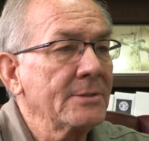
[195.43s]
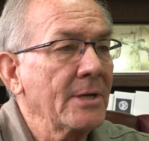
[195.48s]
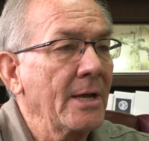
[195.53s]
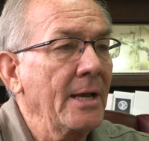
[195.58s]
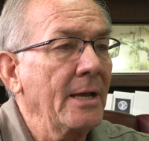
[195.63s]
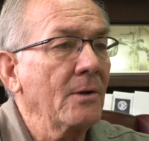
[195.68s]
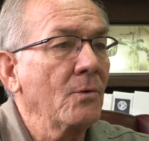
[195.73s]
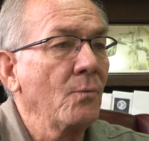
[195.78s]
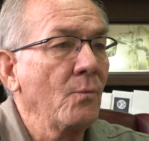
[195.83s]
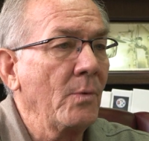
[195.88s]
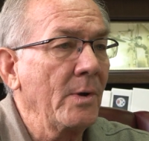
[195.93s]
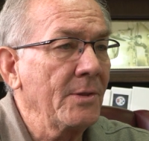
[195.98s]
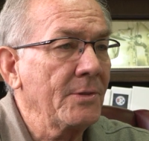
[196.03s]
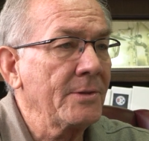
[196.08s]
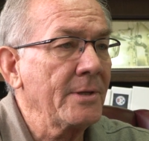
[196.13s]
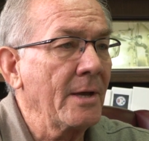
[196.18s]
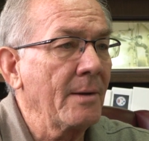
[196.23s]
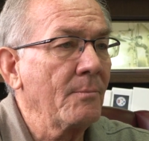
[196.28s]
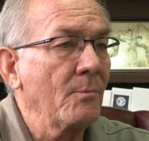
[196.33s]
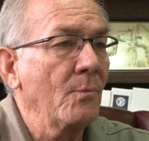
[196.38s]
take
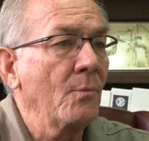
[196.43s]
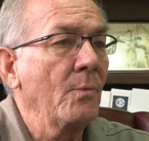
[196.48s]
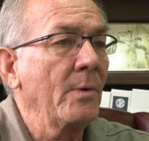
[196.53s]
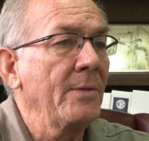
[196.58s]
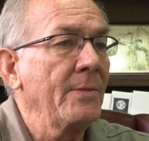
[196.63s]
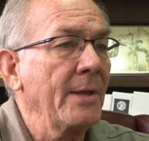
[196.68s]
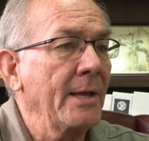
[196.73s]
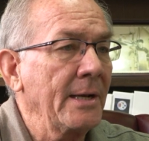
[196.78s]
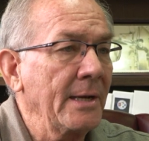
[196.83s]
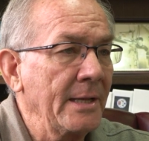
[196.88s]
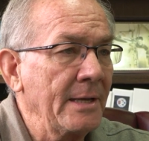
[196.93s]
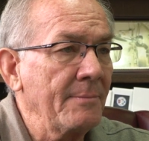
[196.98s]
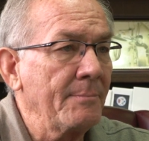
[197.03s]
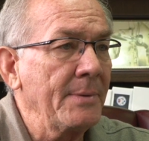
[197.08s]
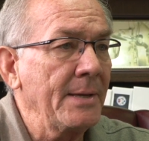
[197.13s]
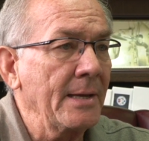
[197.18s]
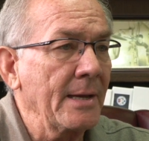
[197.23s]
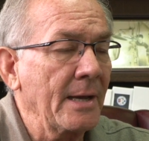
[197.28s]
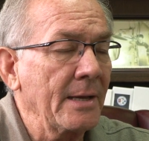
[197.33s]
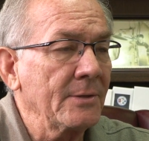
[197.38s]
with them when they leave
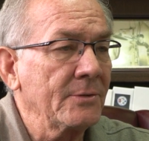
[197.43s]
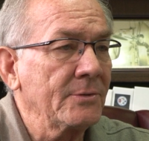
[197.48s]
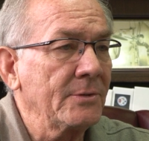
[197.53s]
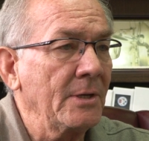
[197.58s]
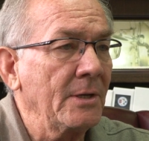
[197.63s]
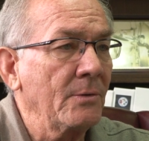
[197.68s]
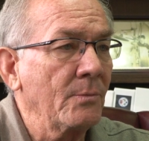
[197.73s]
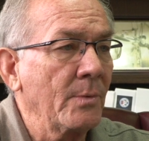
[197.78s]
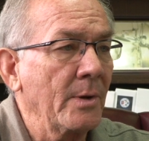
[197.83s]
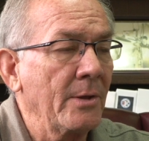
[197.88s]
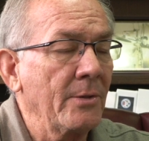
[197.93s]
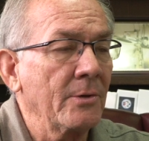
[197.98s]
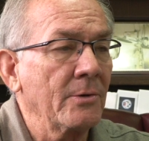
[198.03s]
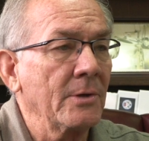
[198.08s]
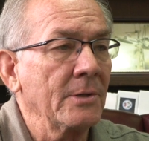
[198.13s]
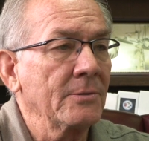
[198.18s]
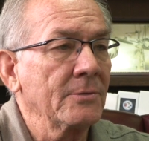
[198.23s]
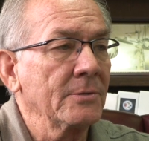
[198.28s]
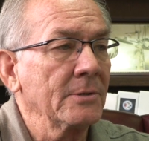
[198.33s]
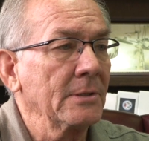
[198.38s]
BISD, whether
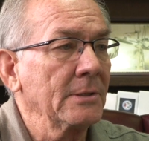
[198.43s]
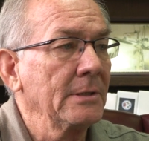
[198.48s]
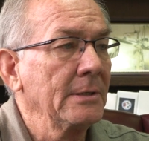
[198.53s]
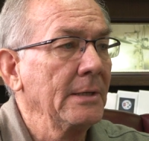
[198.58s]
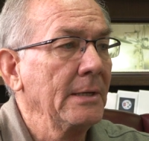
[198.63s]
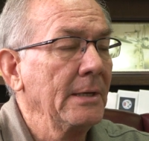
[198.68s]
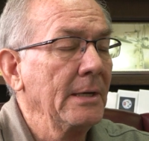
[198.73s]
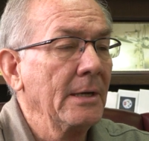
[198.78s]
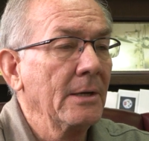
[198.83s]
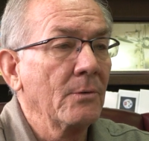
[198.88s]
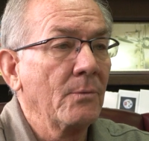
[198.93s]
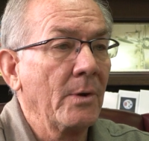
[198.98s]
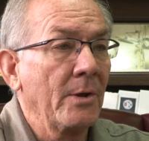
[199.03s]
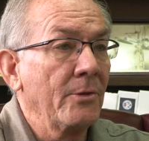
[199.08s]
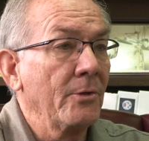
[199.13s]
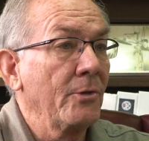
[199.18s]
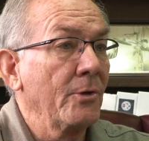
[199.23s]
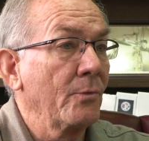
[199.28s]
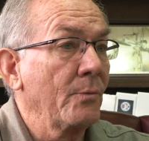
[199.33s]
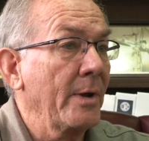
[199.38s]
it's a,
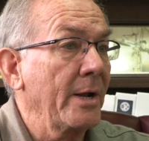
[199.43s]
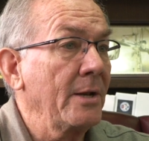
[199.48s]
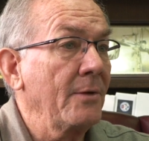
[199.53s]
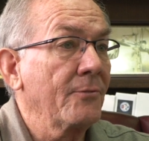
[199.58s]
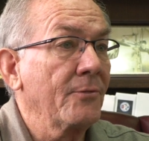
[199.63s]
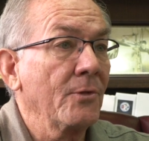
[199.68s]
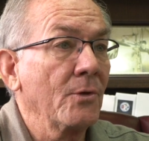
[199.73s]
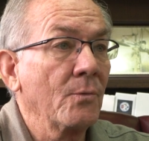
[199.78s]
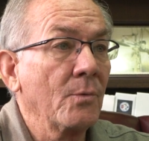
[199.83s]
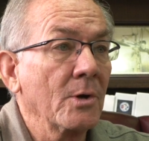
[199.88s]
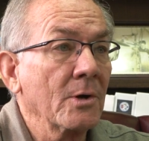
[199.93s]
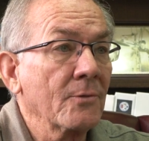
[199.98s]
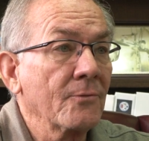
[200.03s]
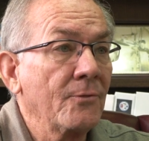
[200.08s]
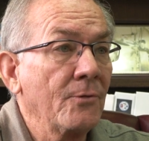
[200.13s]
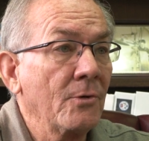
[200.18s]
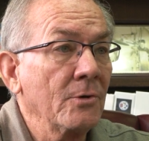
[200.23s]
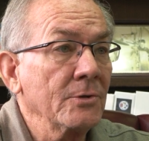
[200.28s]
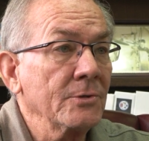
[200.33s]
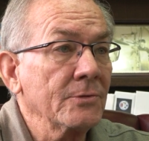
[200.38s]
whether they're ready for the
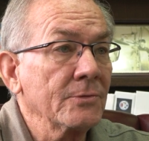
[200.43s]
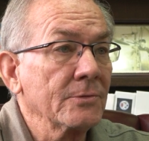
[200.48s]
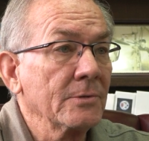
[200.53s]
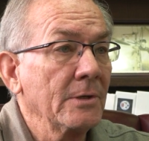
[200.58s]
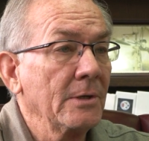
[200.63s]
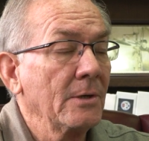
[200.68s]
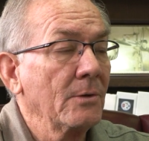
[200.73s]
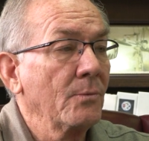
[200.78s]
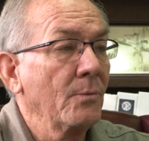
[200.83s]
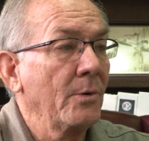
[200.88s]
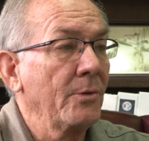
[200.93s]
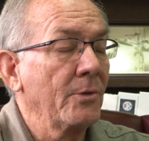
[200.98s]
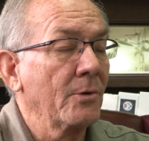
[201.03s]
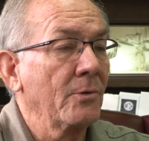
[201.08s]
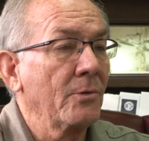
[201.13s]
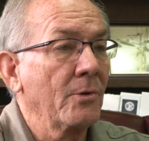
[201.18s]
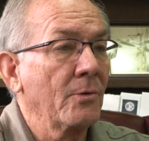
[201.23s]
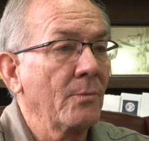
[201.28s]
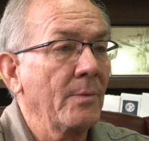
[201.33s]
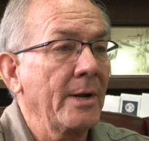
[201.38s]
workforce,
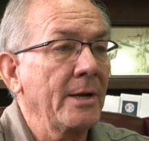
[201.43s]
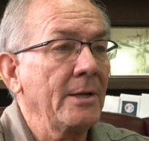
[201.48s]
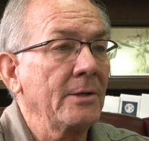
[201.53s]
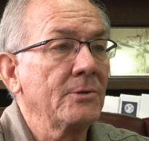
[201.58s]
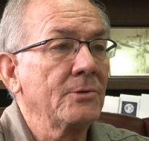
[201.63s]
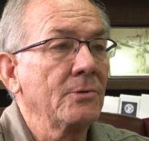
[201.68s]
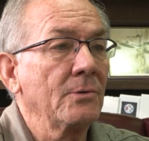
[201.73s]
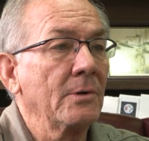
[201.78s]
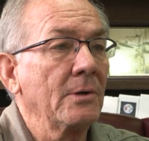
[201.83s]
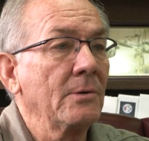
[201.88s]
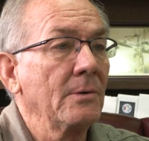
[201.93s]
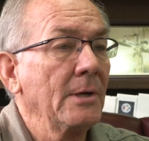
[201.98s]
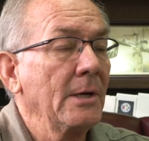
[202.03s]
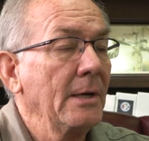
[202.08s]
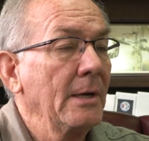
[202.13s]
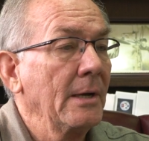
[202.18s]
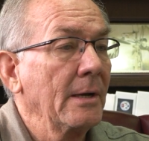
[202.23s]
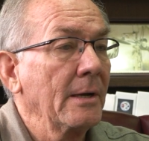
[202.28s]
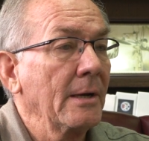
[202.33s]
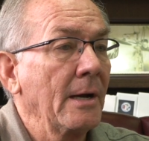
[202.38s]
whether they're ready to
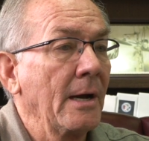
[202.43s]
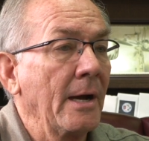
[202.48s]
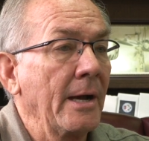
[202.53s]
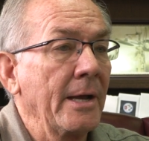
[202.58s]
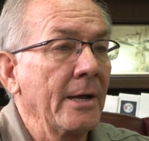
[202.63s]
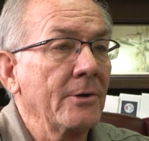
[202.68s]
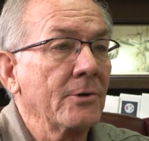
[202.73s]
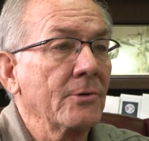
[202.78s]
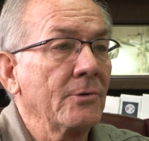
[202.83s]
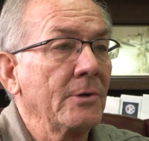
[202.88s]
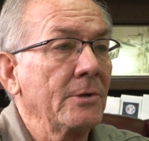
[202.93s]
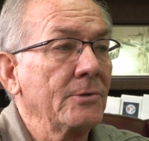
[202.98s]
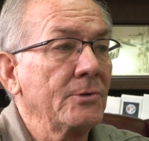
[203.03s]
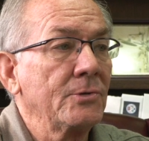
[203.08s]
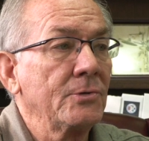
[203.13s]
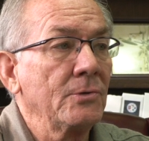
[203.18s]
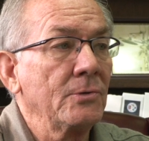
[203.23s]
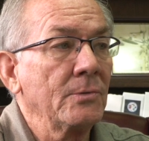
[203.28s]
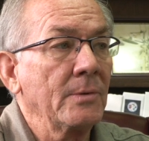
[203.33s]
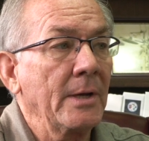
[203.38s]
uh, enter
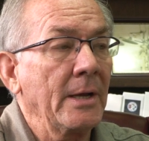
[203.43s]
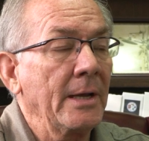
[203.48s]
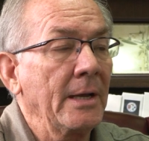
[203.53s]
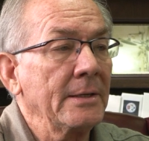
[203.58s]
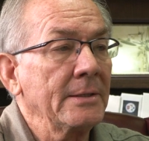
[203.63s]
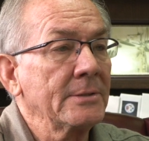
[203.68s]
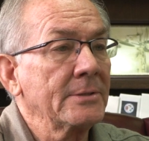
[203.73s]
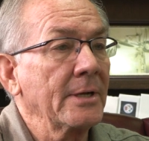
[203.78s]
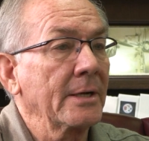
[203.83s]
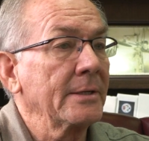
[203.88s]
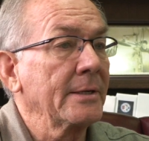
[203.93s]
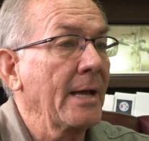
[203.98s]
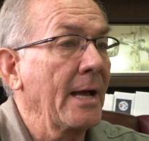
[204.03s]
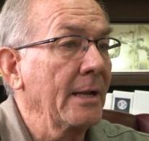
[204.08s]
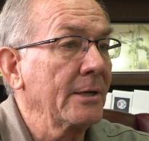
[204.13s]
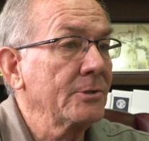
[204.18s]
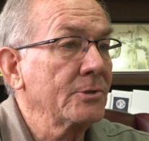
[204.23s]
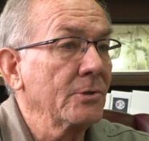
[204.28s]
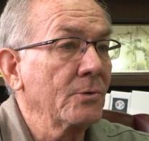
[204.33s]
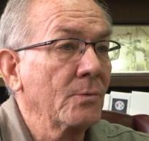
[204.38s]
into a
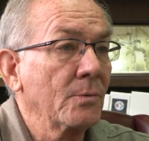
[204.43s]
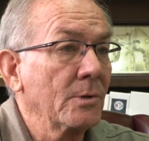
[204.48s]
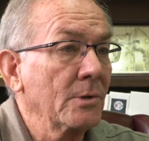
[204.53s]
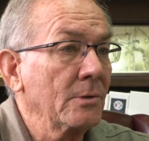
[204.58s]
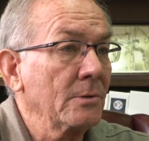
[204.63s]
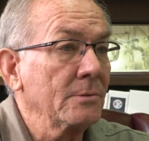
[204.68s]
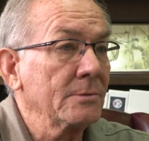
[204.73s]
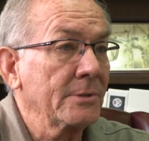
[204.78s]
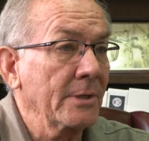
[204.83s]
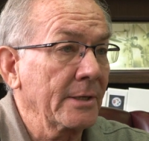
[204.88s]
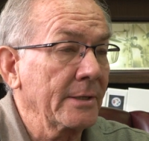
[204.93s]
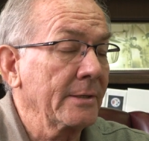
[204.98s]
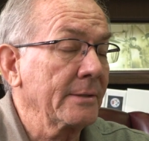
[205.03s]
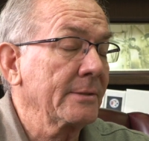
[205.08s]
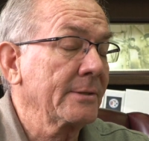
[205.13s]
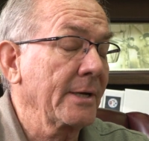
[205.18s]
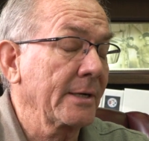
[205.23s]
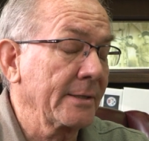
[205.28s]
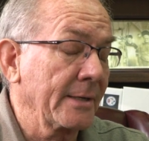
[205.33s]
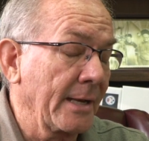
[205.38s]
technology world, te
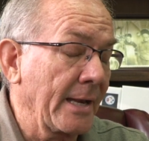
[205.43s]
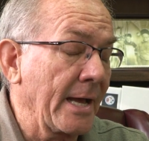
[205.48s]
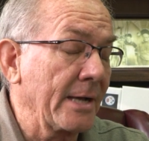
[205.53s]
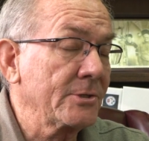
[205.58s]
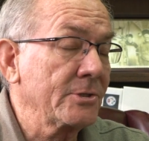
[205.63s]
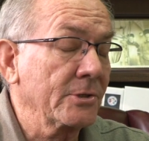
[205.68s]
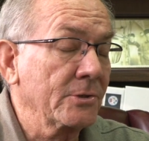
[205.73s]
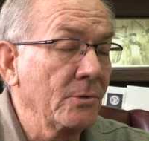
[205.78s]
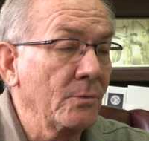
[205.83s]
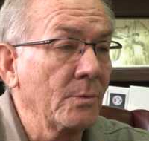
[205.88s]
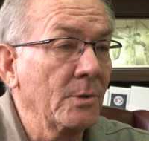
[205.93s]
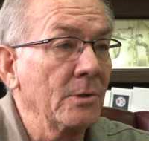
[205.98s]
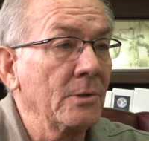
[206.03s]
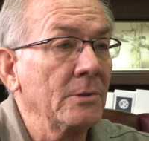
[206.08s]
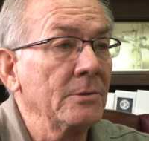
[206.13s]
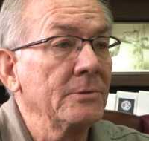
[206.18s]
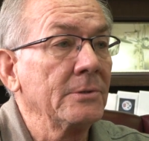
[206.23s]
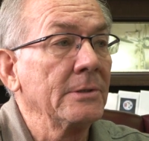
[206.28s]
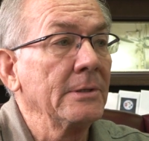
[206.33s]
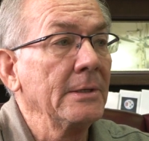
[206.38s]
technological
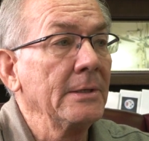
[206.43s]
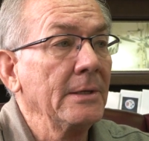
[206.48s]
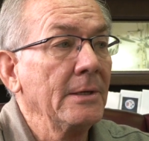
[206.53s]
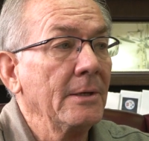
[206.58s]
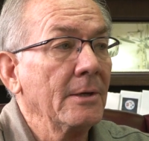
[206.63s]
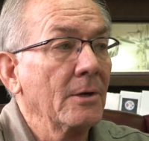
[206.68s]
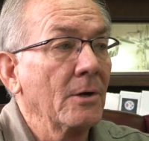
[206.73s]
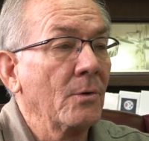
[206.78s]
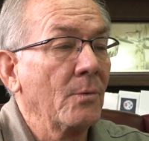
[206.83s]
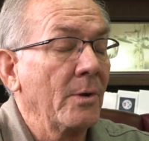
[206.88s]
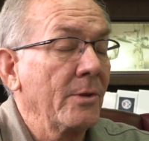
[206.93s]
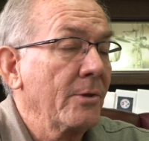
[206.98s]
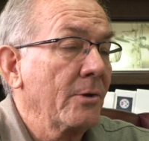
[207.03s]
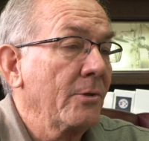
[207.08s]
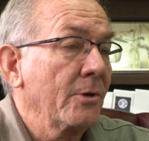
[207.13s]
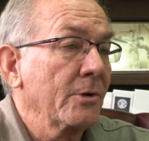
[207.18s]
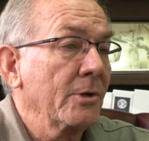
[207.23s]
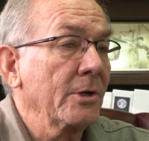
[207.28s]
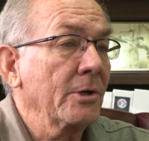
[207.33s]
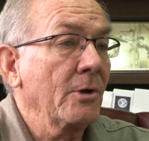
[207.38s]
world, or whether
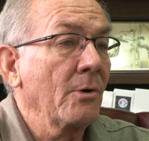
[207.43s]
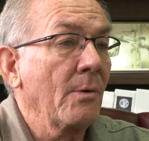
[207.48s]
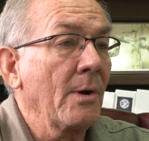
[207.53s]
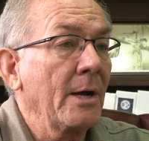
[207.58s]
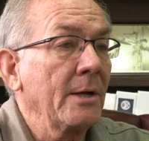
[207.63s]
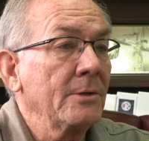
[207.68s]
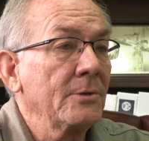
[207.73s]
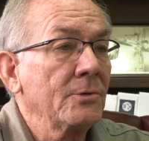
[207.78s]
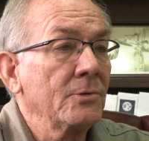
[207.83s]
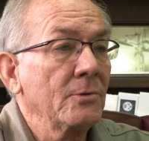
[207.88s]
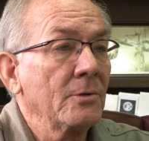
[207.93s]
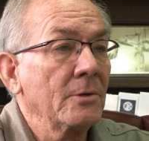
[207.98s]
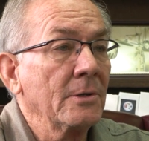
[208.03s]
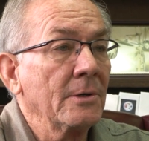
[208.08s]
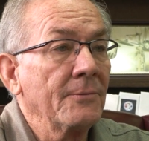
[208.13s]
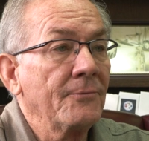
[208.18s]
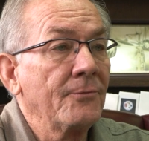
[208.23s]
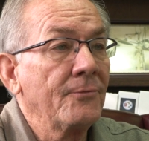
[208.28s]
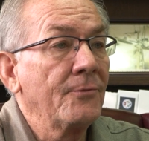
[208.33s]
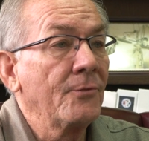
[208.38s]
they're going to go on to
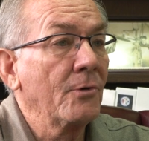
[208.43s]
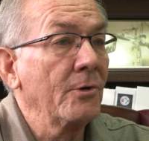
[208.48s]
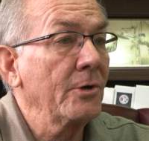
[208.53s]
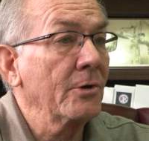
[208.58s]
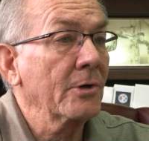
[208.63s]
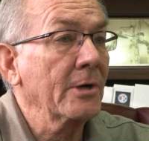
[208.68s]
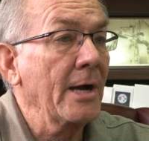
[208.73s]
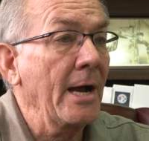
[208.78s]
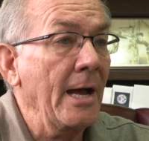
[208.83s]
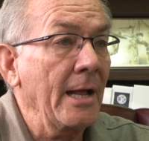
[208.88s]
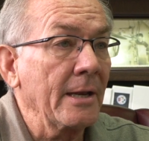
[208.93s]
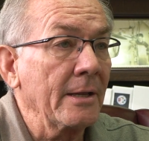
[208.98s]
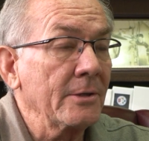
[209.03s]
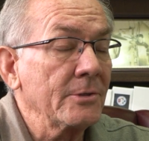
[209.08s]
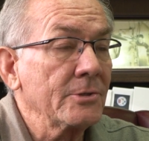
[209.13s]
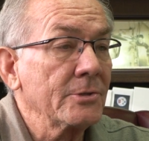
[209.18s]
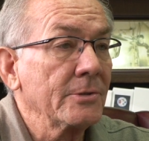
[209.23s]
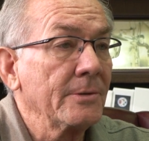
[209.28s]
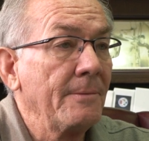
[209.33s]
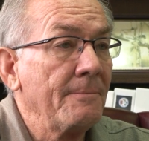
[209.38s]
a four-year
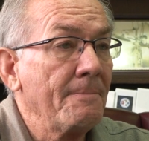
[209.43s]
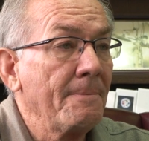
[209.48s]
college.